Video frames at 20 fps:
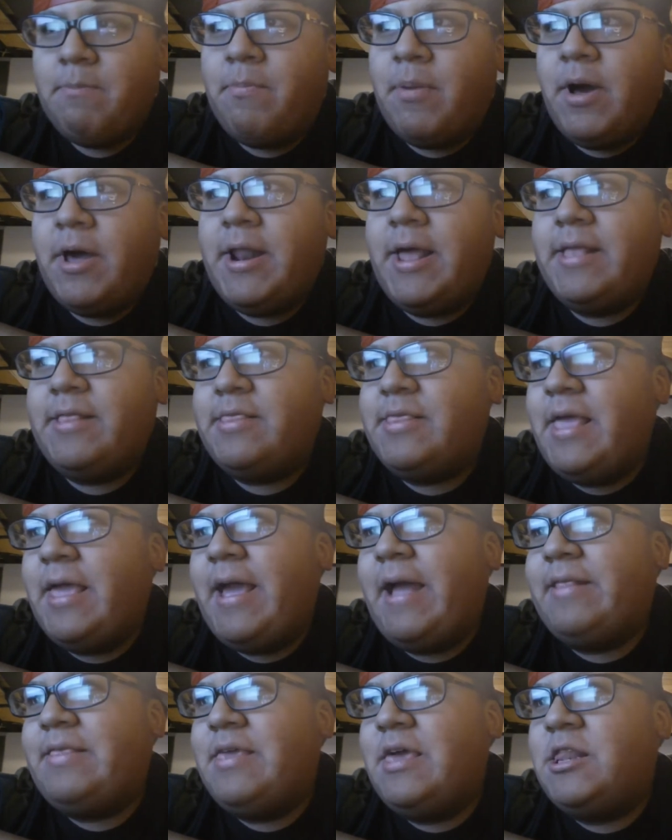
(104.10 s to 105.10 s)
But I
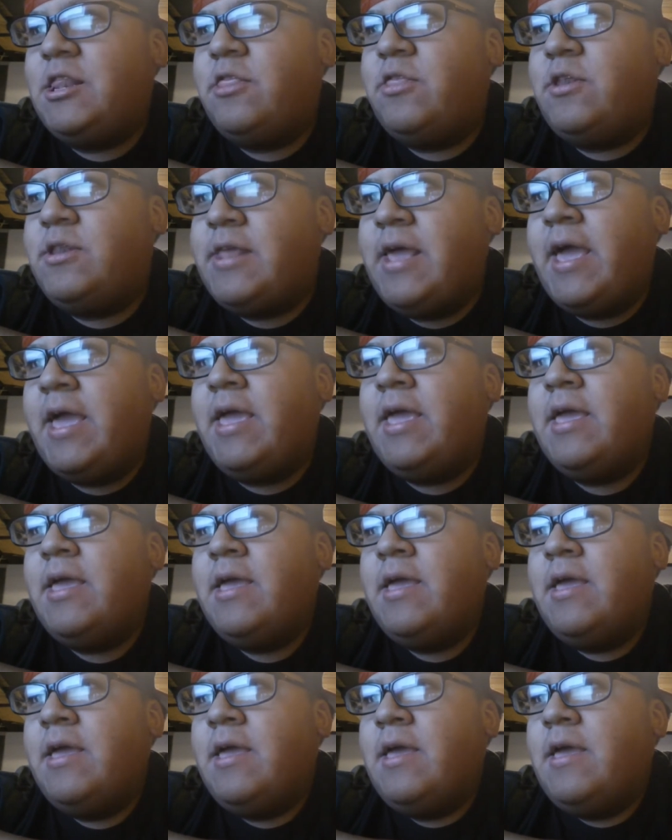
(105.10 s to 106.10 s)
think at the end of the day,
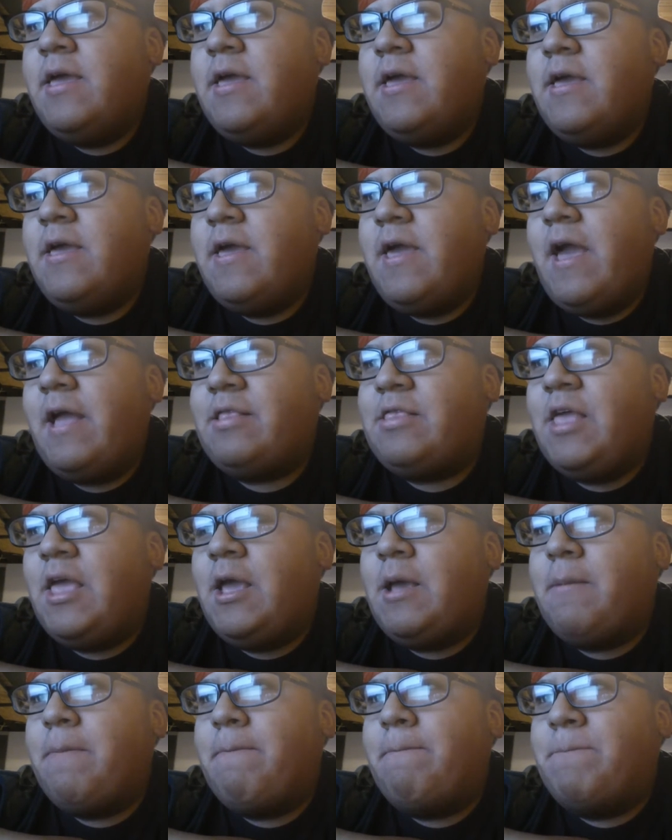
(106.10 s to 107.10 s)
I
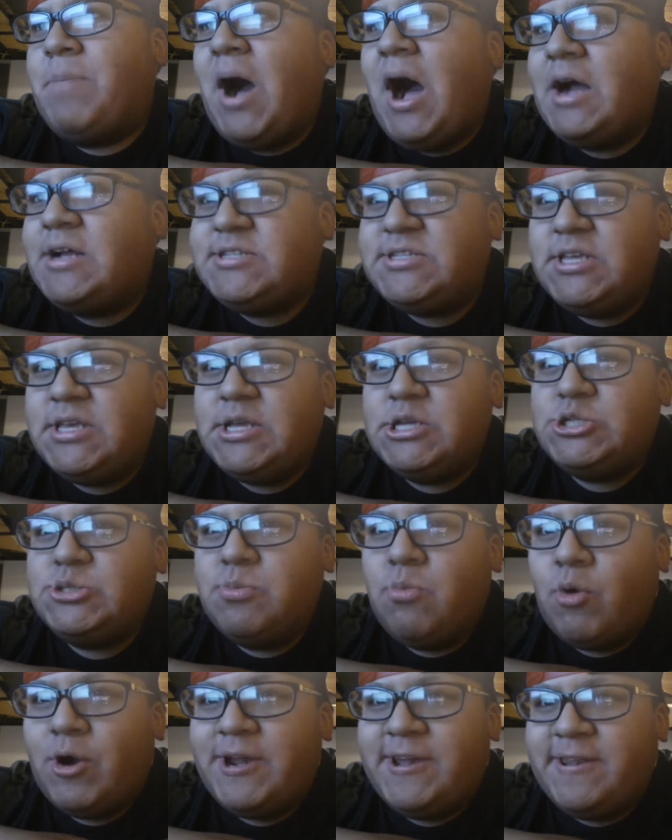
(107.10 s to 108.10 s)
think boxing
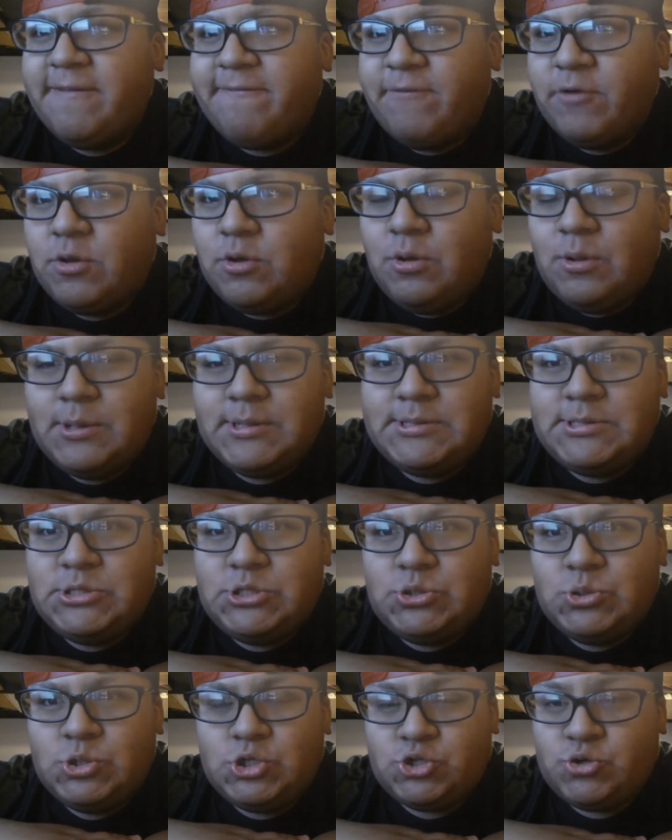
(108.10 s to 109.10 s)
is more difficult
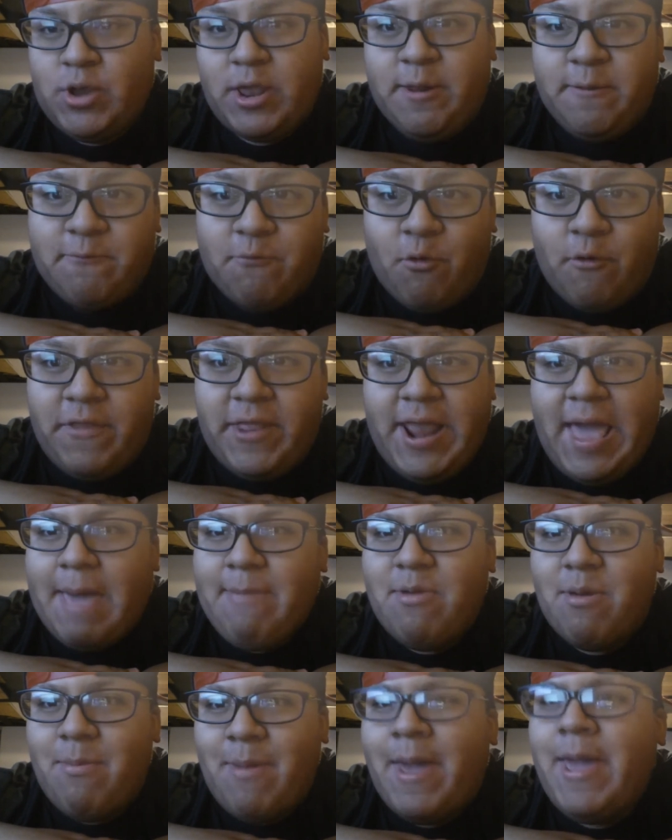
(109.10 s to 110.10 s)
to train for than
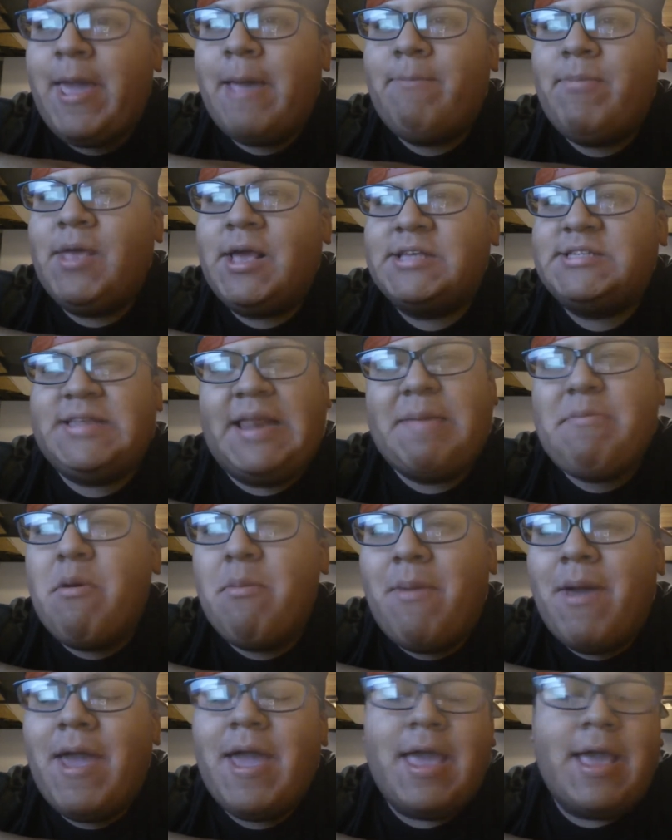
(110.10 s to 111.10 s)
MMA because in
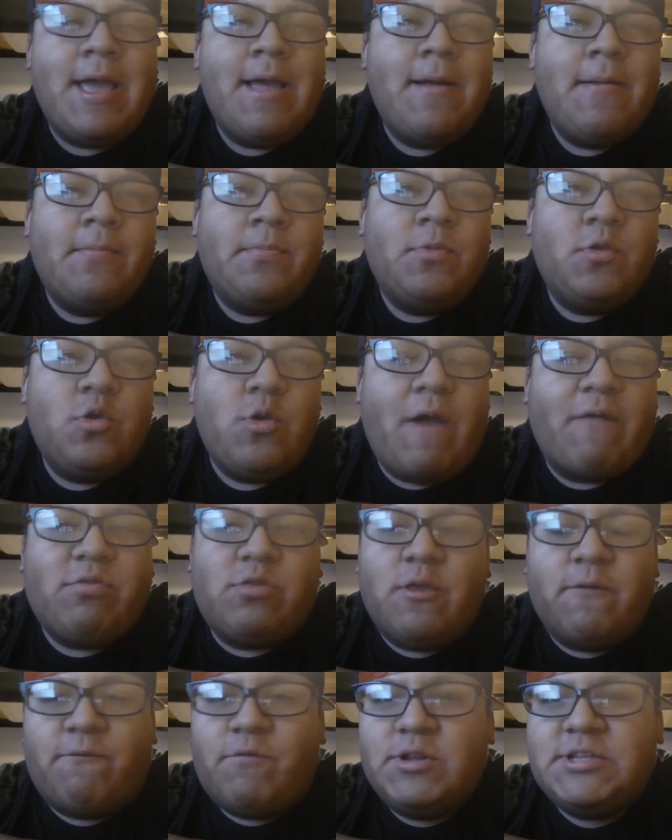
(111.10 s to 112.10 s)
MMA, you
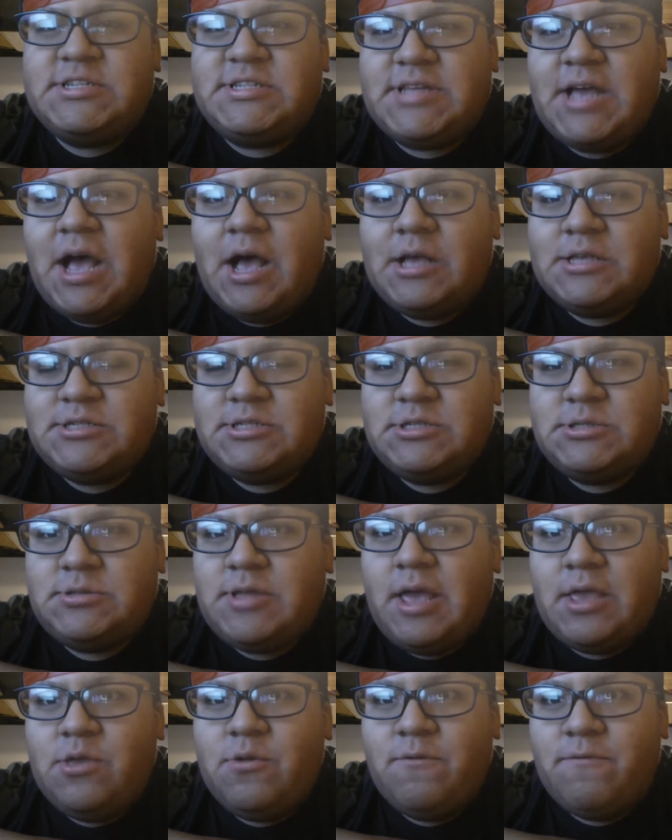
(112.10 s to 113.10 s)
have different styles
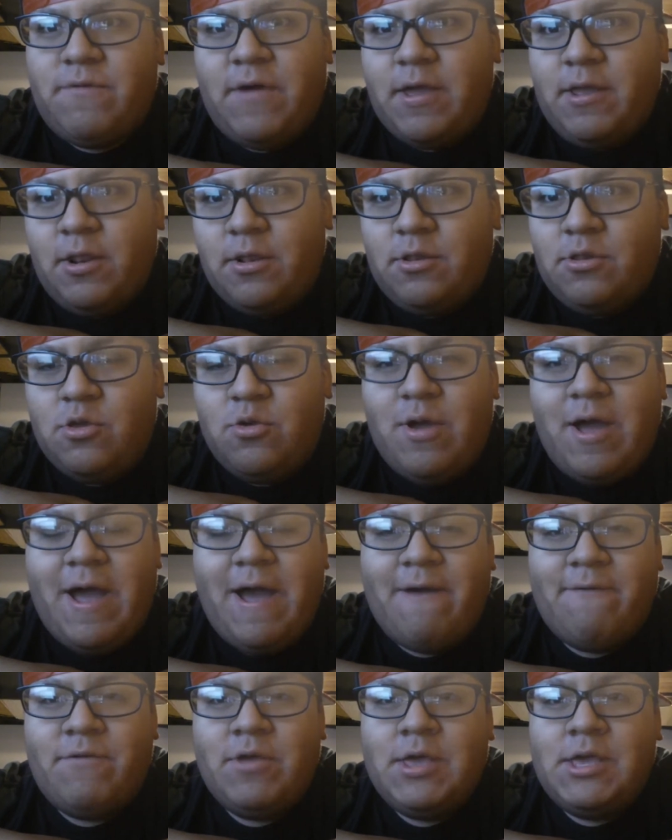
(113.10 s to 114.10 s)
that you fight in. You
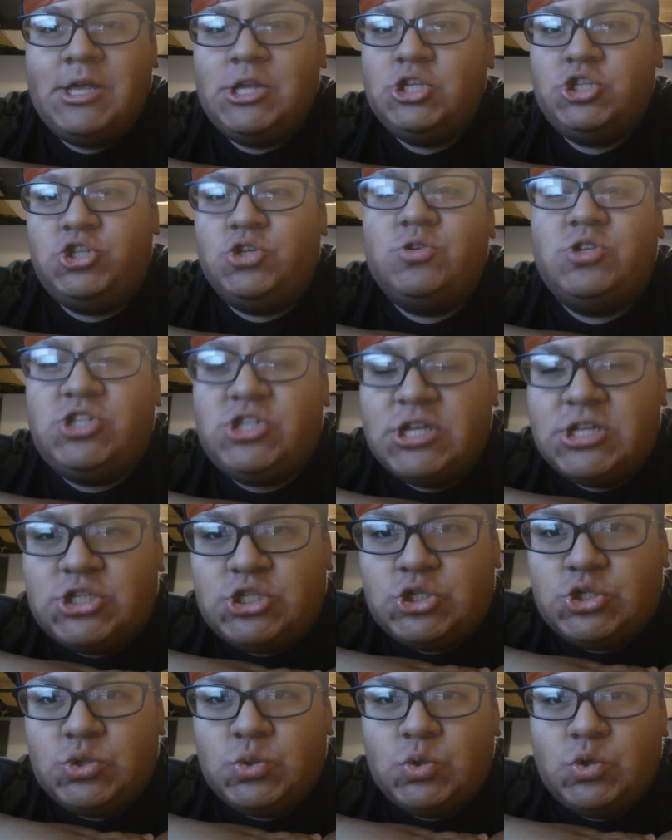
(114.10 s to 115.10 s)
have
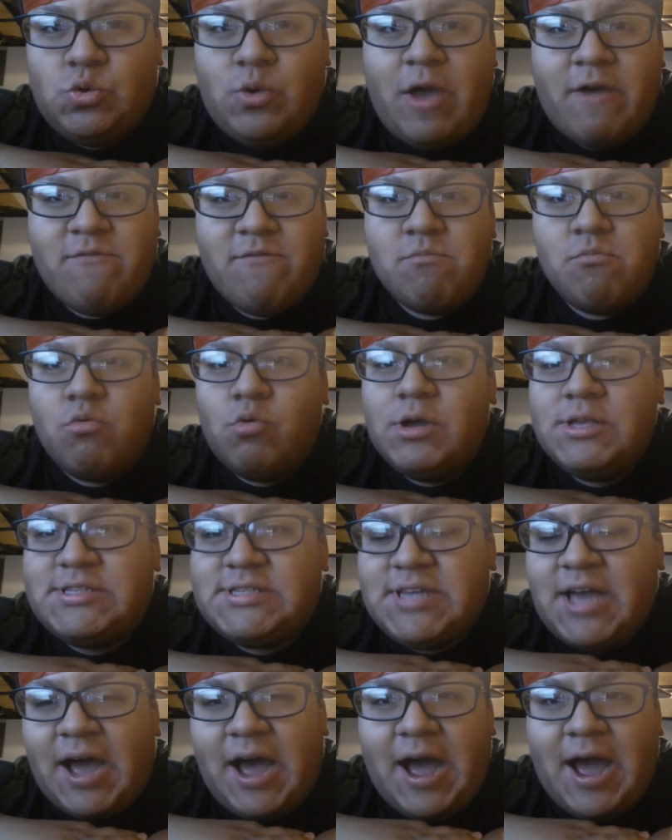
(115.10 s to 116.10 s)
jiu-jitsu, you have
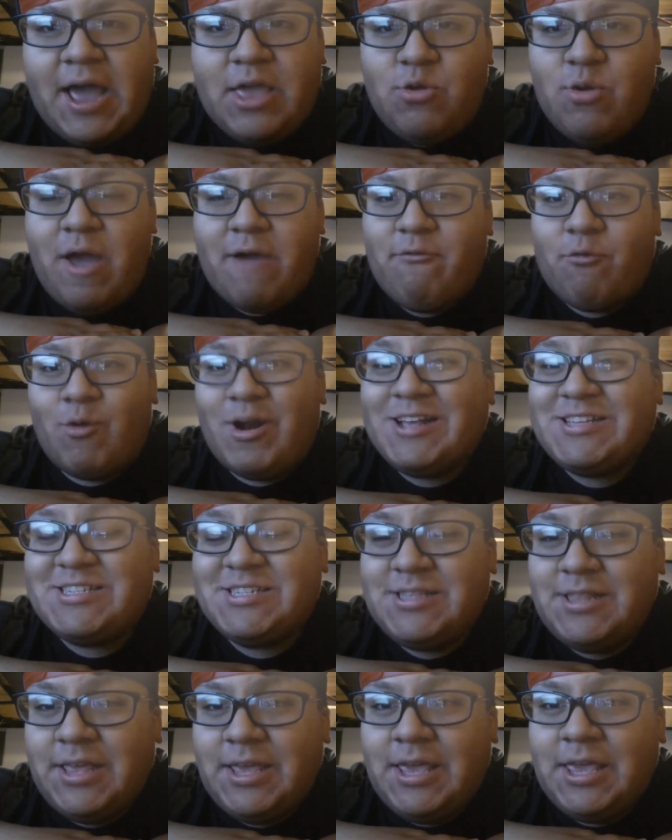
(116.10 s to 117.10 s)
Muay Thai, you have
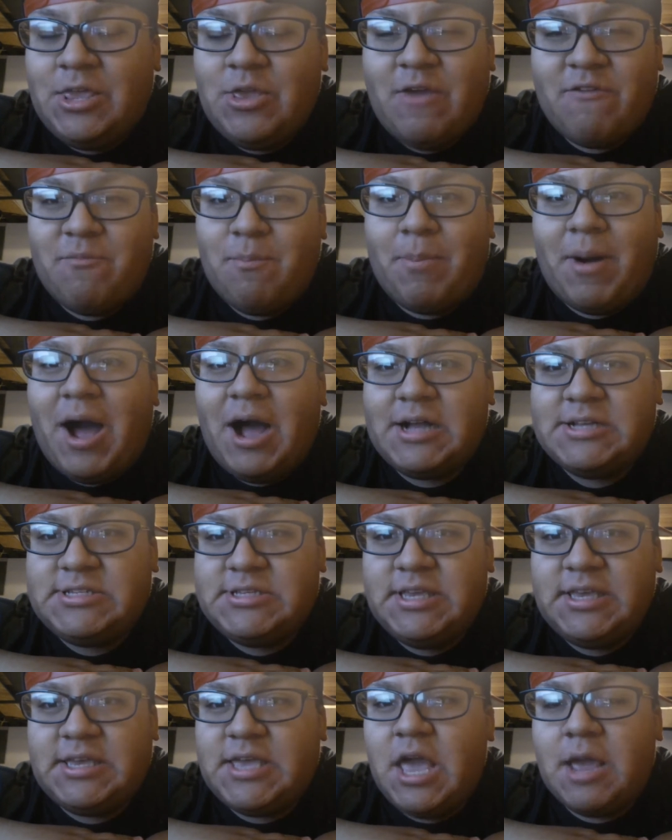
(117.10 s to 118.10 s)
wrestling, you have
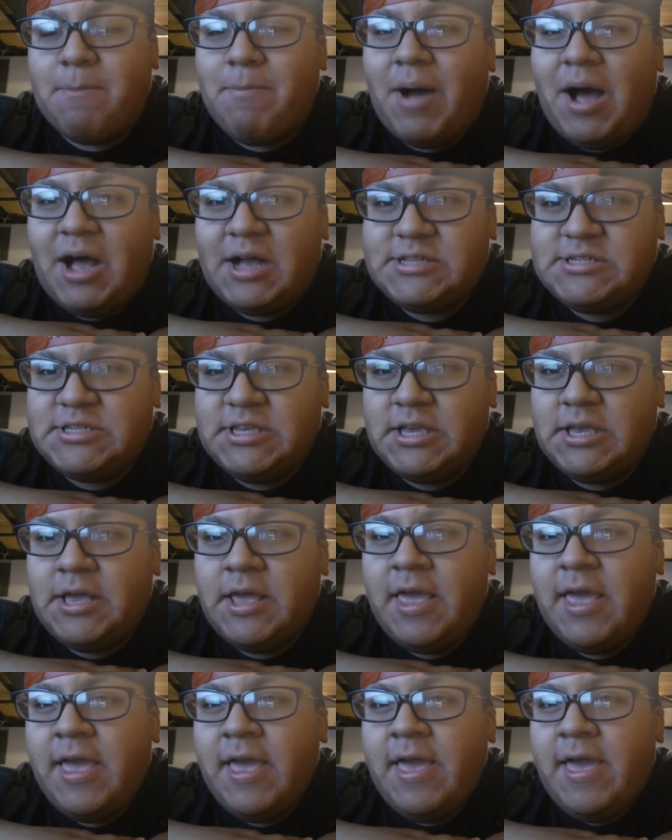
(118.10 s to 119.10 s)
boxing,
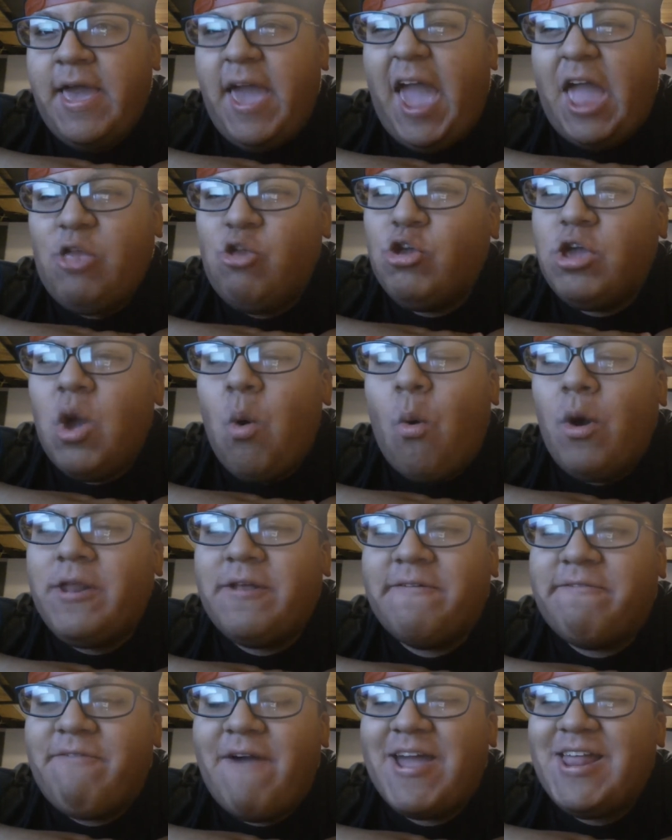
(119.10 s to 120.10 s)
kickboxing, and you can
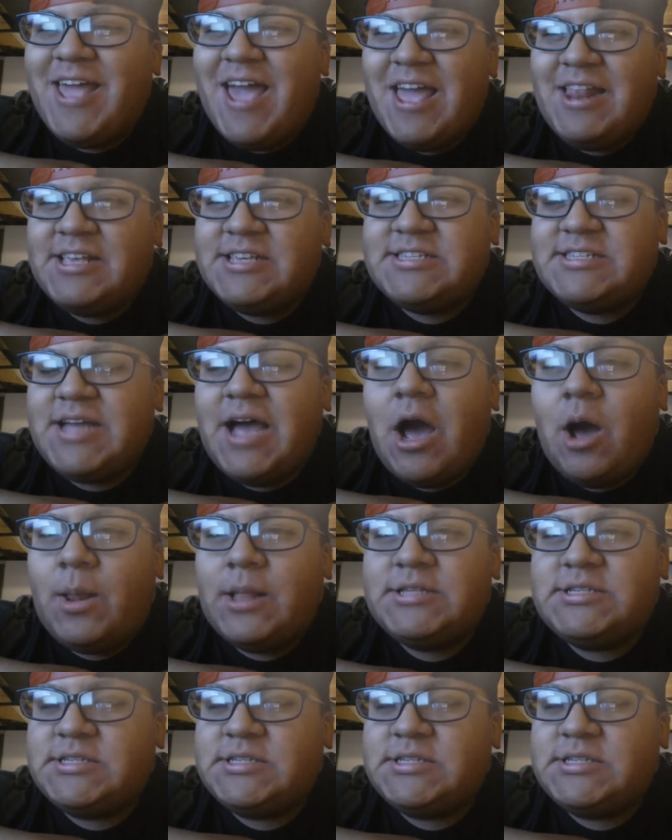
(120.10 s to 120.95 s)
win a fight any style.